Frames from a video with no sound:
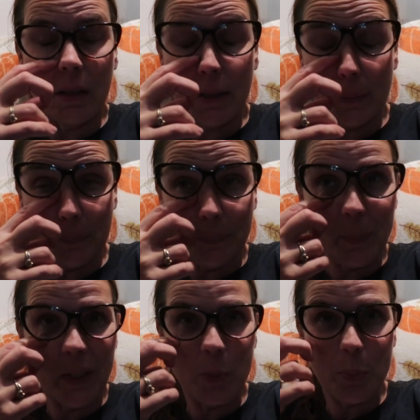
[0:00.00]
um,
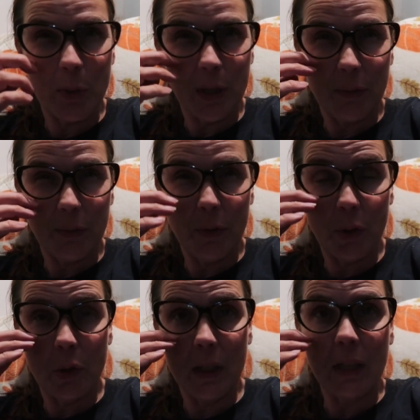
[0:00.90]
being pretty
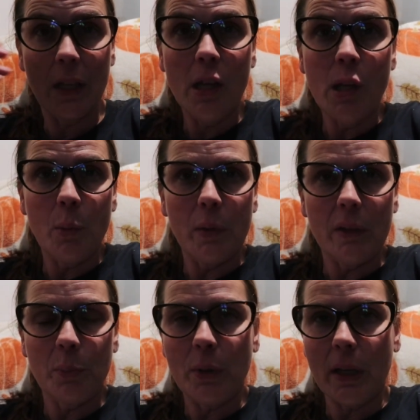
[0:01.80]
full and we
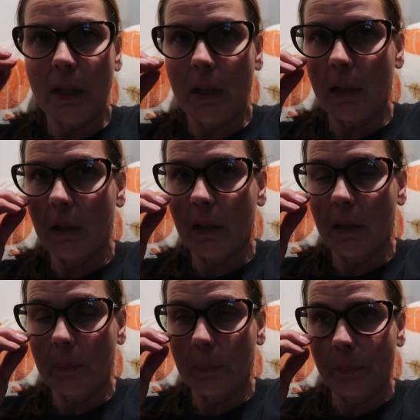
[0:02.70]
have pregnant,
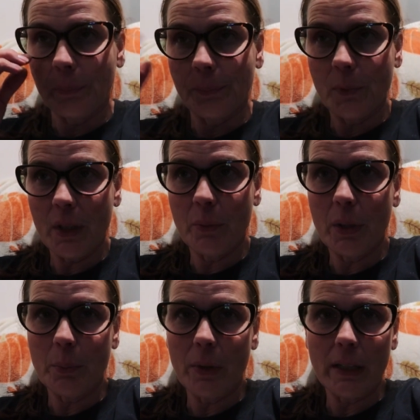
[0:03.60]
um, we have
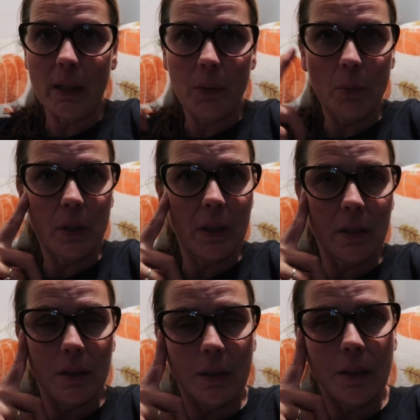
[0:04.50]
one pregnant. We
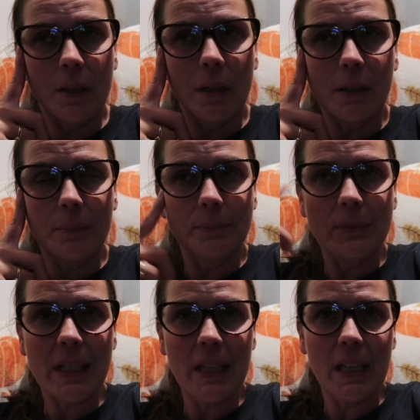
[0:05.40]
wouldn't um,
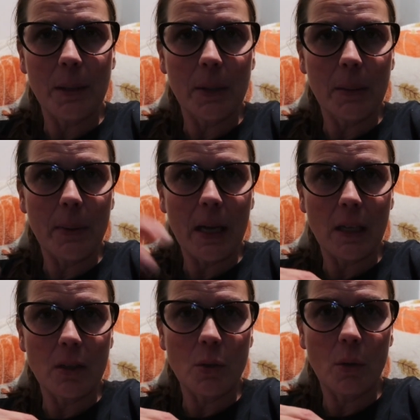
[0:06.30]
take anybody
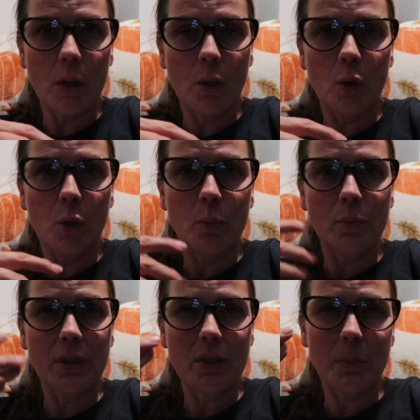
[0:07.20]
back into our
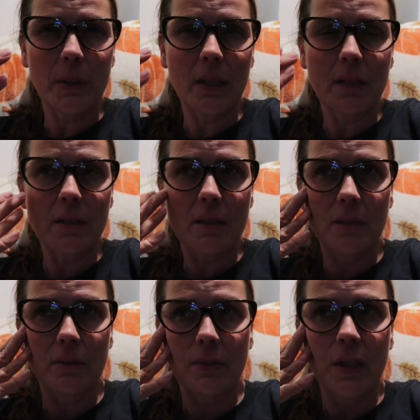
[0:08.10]
home just because
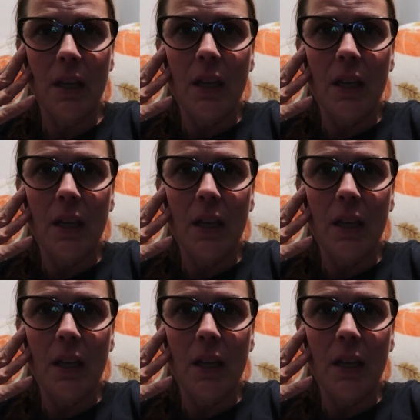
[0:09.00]
of